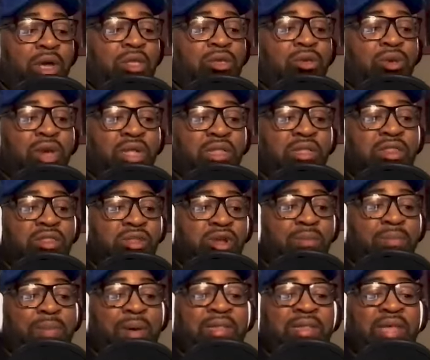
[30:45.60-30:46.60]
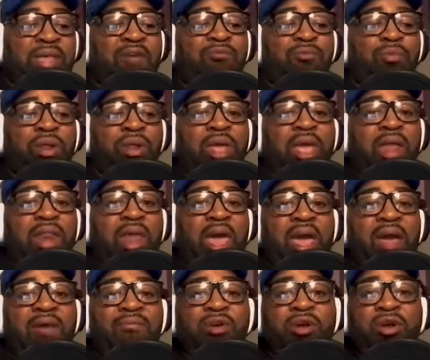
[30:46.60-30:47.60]
you'll get to third base. Everyone can't
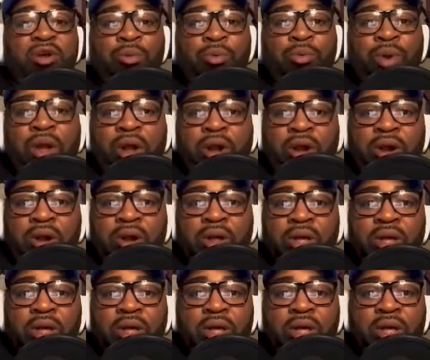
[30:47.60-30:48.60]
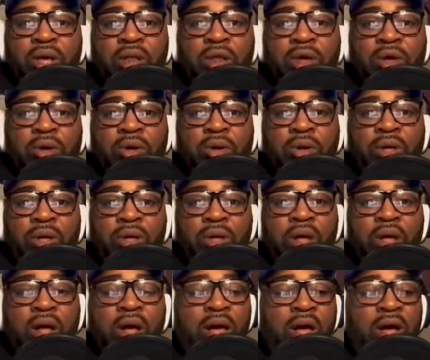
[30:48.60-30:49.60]
have a career,
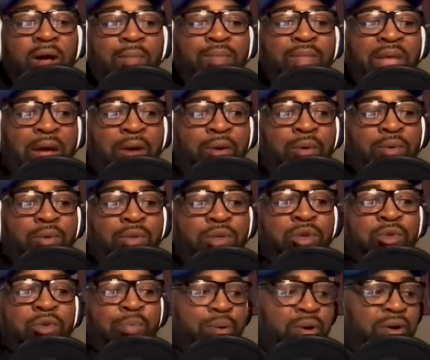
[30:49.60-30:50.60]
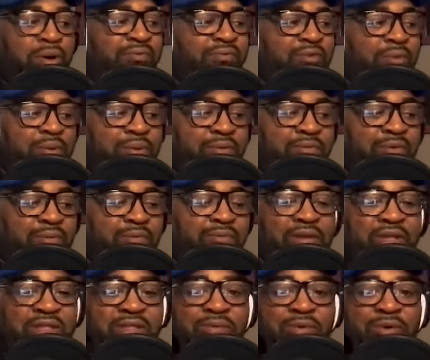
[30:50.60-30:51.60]
that you put a film in a film
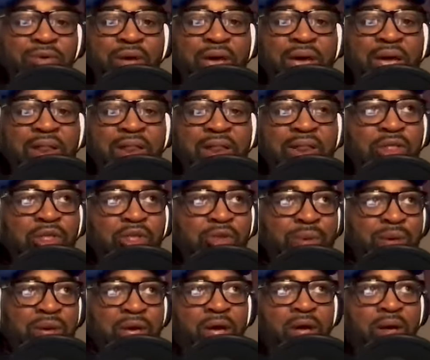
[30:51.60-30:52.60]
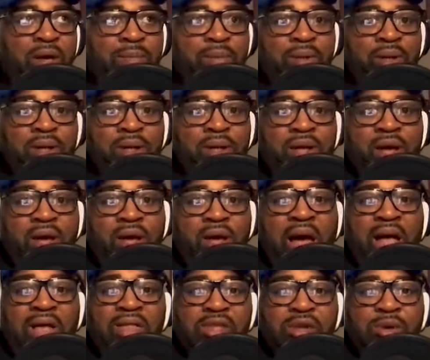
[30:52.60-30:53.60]
festival and you become an
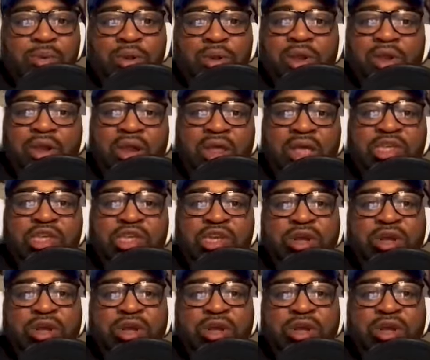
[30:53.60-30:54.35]
Oscar winner the next year.